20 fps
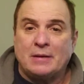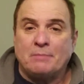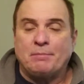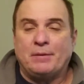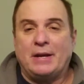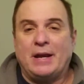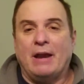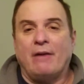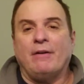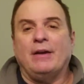
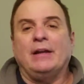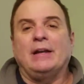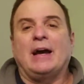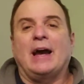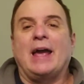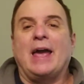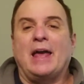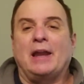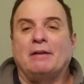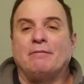But Harry and
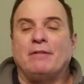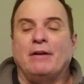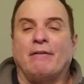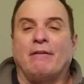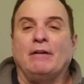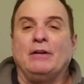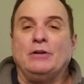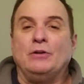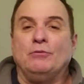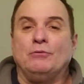I had a
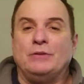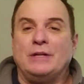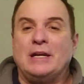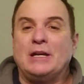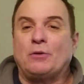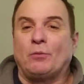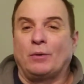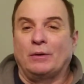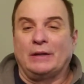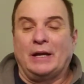very
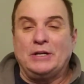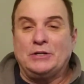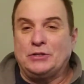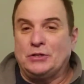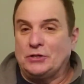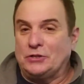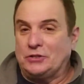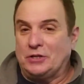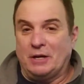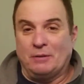unique
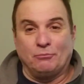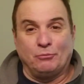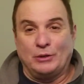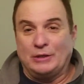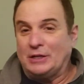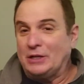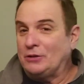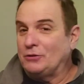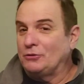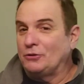relationship. We
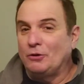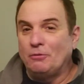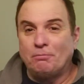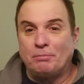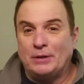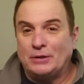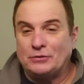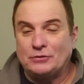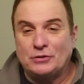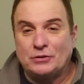didn't do
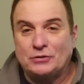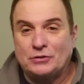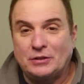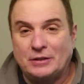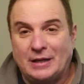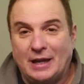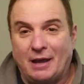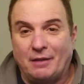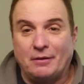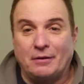business
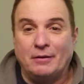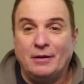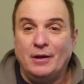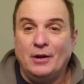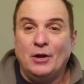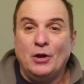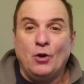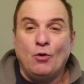together.